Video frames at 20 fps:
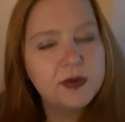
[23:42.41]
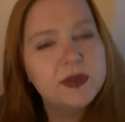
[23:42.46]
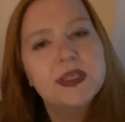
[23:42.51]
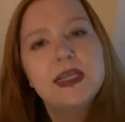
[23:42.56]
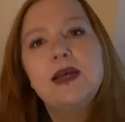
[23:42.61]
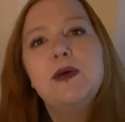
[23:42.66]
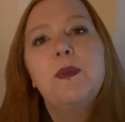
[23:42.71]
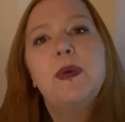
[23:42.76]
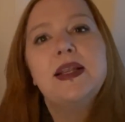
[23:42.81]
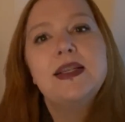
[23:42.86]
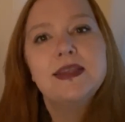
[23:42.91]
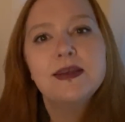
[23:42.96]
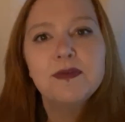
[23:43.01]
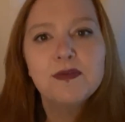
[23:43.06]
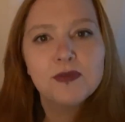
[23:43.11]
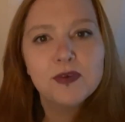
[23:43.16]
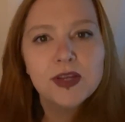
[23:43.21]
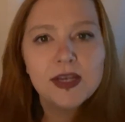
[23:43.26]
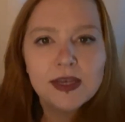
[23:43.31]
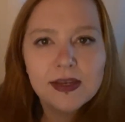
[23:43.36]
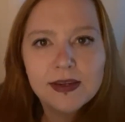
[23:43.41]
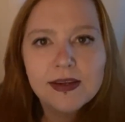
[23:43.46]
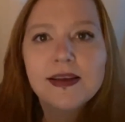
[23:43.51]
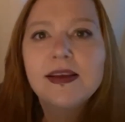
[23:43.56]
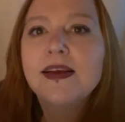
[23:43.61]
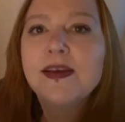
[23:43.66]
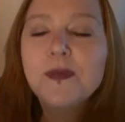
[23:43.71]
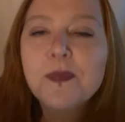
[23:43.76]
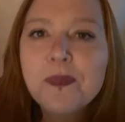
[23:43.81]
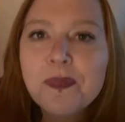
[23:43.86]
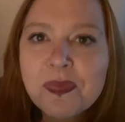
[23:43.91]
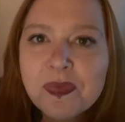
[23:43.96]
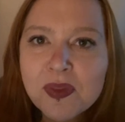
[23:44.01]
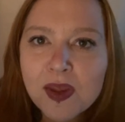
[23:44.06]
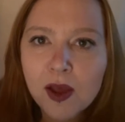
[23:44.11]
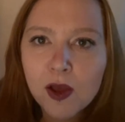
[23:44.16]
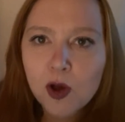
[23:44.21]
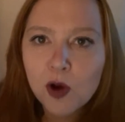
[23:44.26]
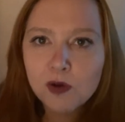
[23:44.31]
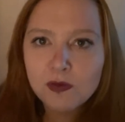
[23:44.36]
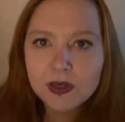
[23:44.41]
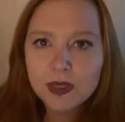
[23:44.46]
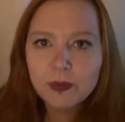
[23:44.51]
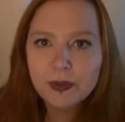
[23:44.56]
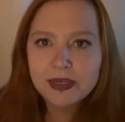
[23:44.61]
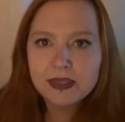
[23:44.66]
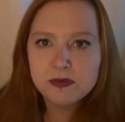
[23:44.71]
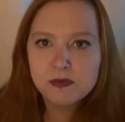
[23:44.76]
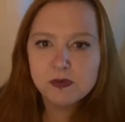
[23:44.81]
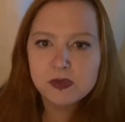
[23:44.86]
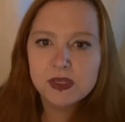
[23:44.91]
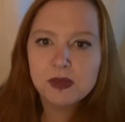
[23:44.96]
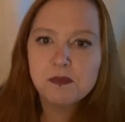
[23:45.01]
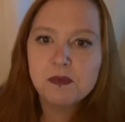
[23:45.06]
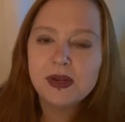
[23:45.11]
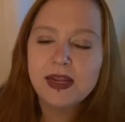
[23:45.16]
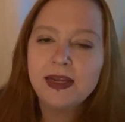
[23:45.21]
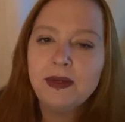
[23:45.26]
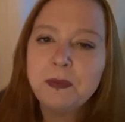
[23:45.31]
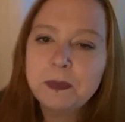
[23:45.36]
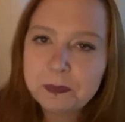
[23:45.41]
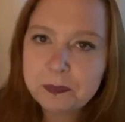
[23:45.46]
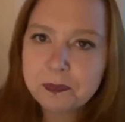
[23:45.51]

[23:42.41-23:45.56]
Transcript: It's a little bit different. I got a request from somebody.